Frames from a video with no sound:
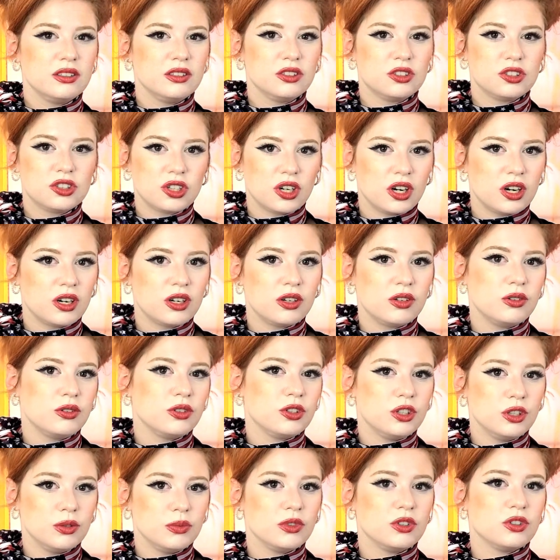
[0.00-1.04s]
child
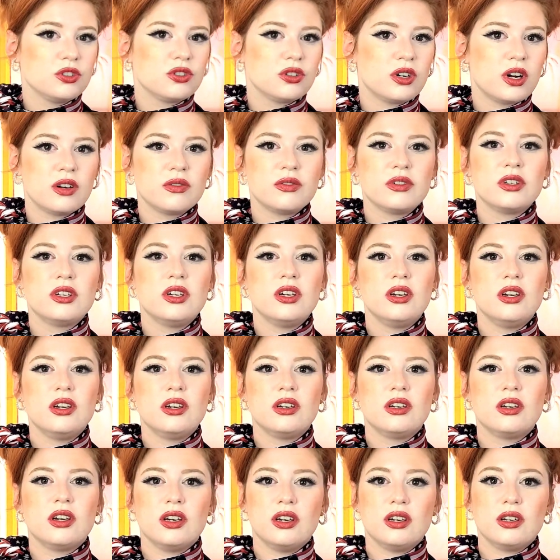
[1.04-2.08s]
human
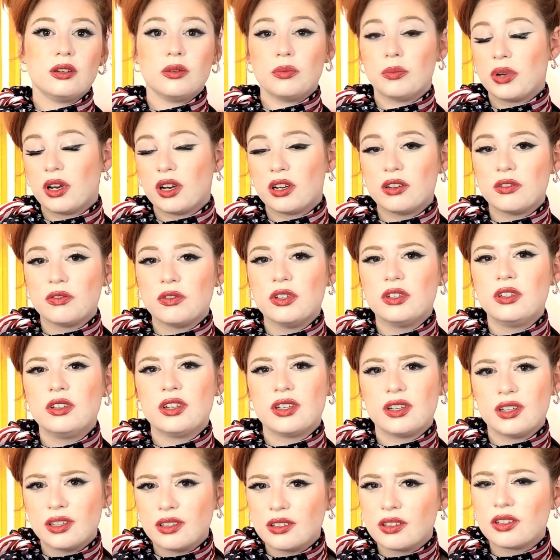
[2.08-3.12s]
trafficking and
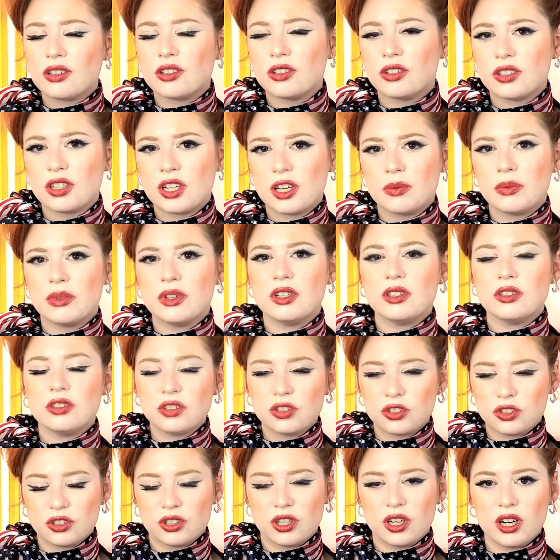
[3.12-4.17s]
pedophilia in the entertainment
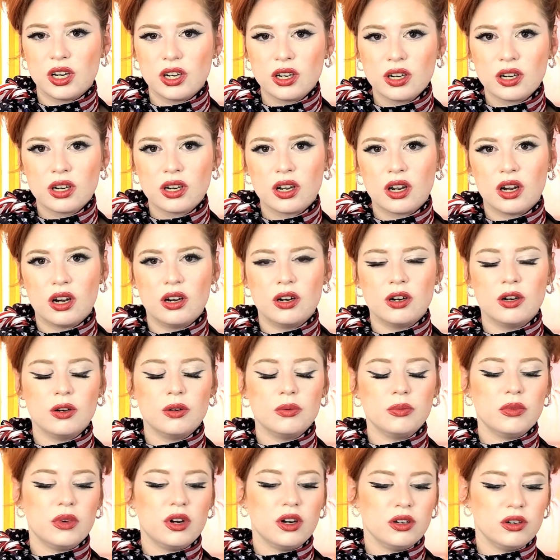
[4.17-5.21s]
industry.
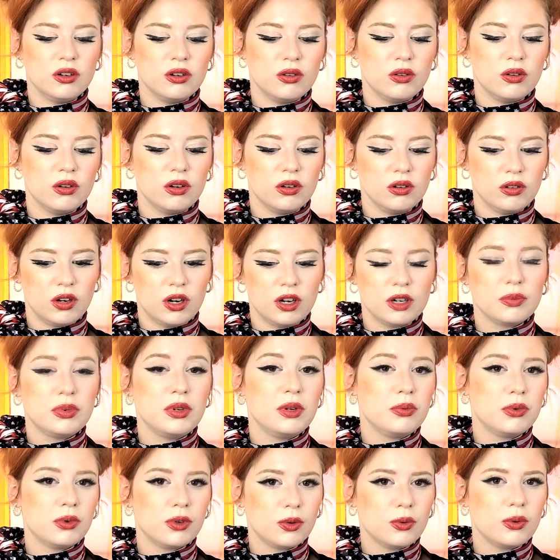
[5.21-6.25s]
Um, I know a lot of
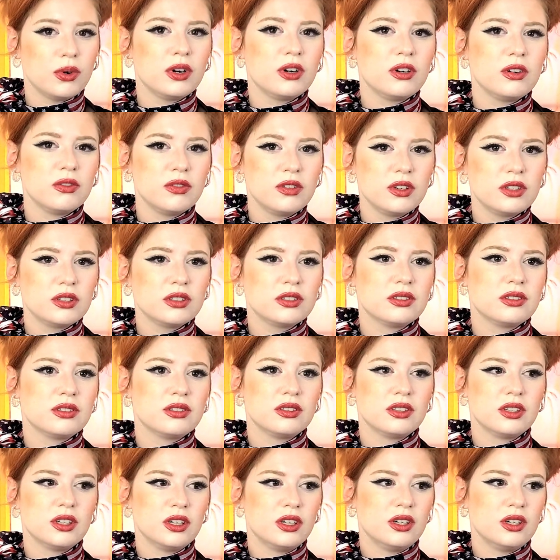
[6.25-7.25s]
people are aware of this.